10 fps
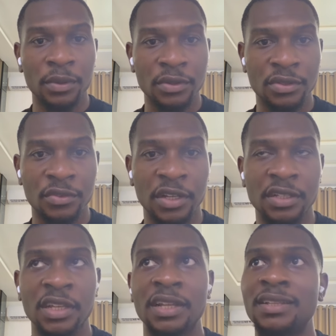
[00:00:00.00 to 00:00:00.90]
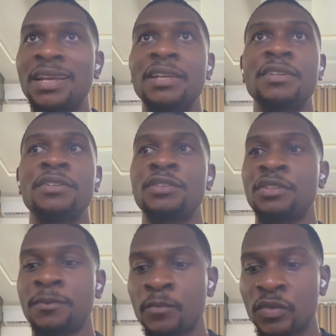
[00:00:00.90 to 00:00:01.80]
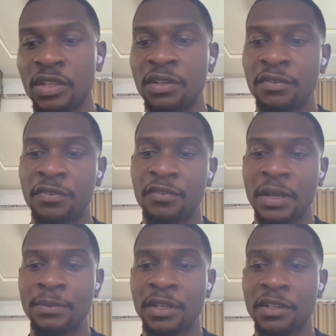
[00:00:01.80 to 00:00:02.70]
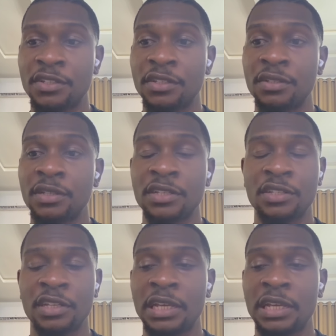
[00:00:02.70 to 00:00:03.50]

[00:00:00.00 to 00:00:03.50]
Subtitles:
loss, right? That is, if I'm targeting, let's say